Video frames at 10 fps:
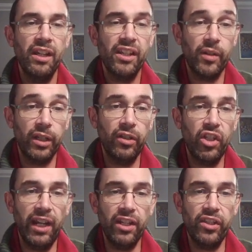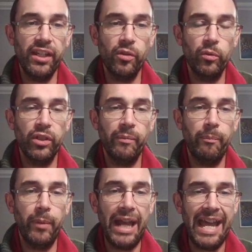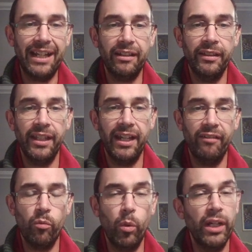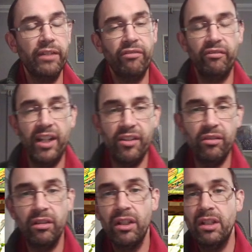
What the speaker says: So I could change these all to black and then have white for Wrestle.